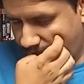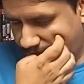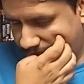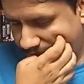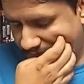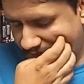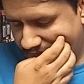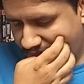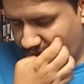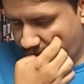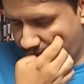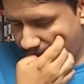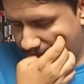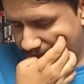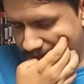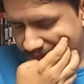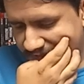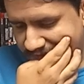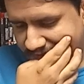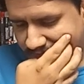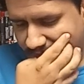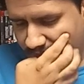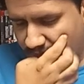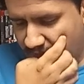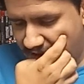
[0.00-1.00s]
That's the
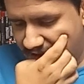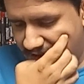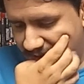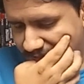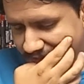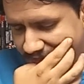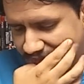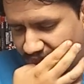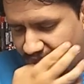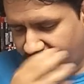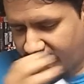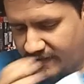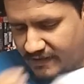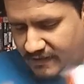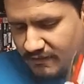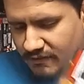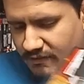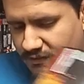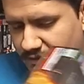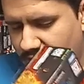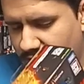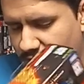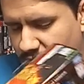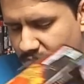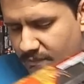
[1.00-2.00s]
reason why I've been
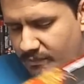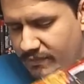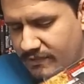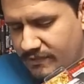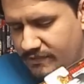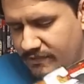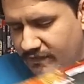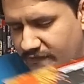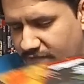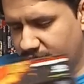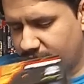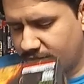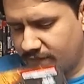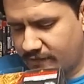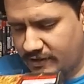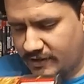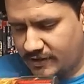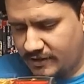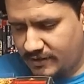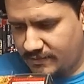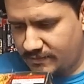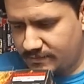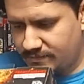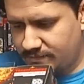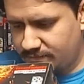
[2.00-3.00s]
scared to open this one
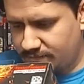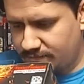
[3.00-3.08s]
up.